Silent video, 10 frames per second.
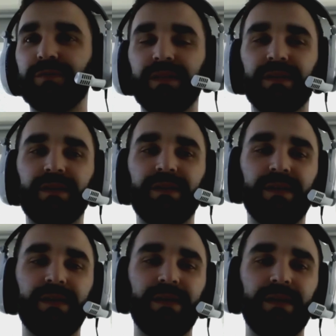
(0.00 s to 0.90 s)
there,
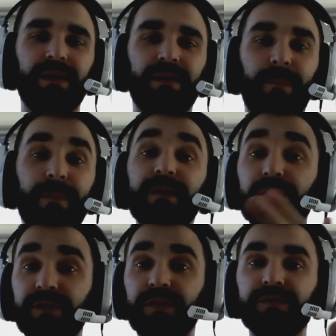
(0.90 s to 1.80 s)

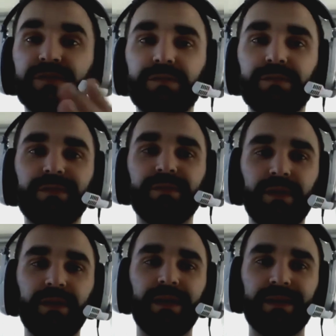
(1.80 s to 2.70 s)
including also
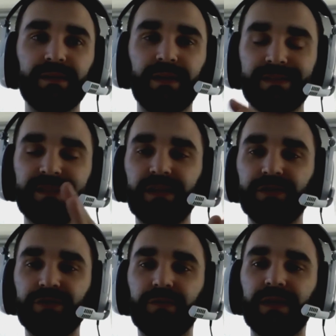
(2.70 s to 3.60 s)
exactly
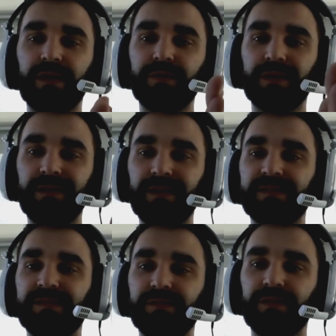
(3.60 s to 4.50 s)
showing how you can
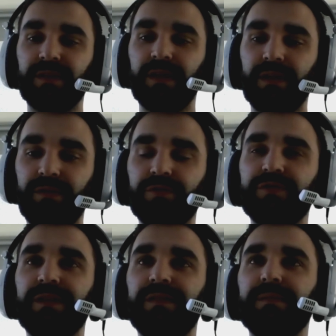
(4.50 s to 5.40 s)
test your
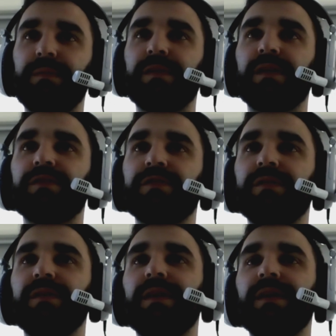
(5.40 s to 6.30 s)
non-JVM application.